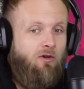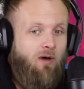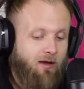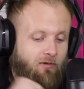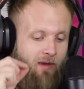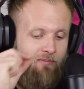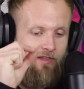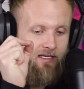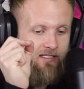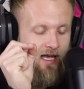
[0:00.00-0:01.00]
I remember
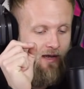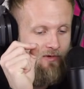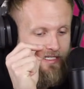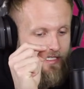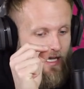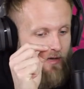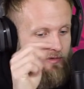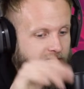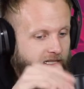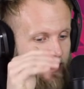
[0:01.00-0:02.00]
this. I
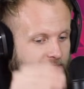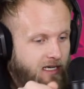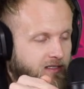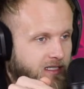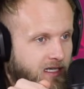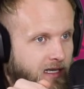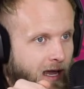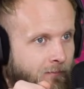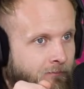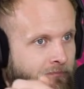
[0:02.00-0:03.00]
was laying down to take a
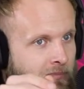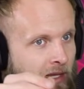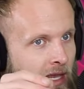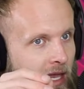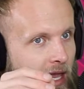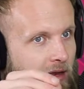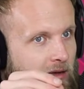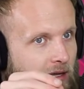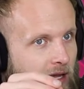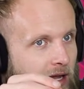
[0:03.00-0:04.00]
nap,
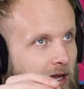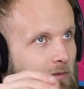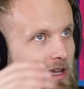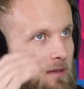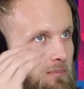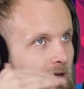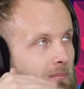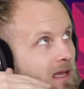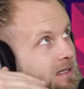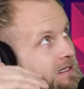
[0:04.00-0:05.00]
and we had bunk
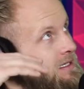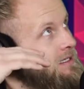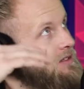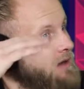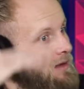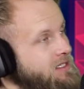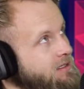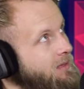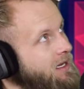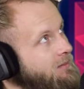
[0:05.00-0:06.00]
beds, and so I was on
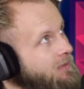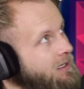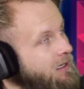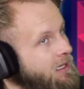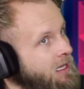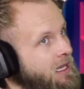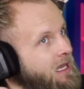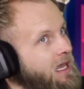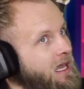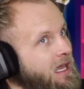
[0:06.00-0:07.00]
the bottom bunk,
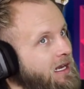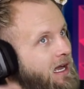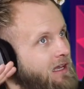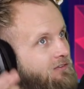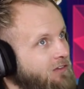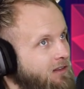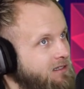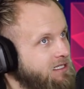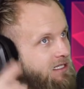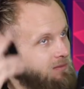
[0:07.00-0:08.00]
and I had fallen
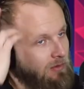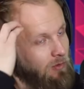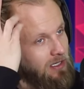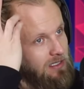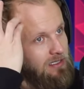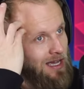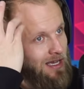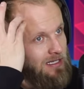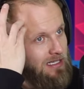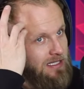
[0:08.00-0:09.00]
asleep. And what he'd
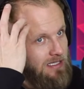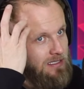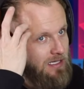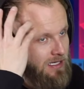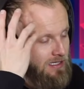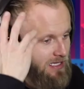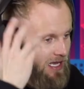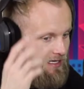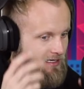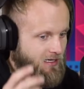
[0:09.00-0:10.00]
done is he'd
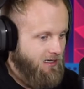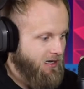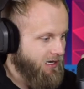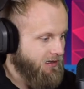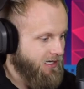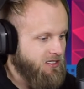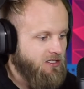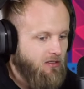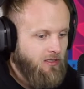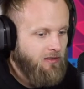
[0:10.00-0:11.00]
taken like a
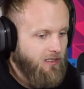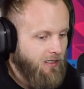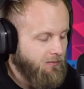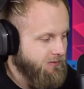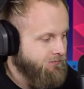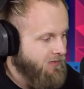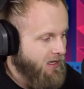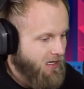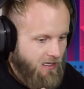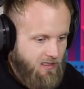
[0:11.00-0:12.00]
Solo cup,
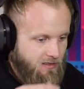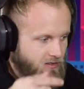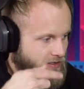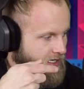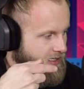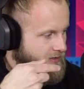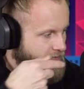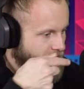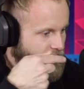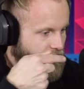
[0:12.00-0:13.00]
and he had
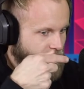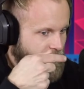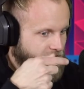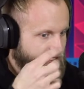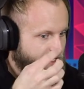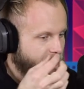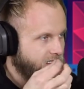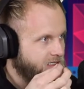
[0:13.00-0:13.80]
poked holes on the side, and he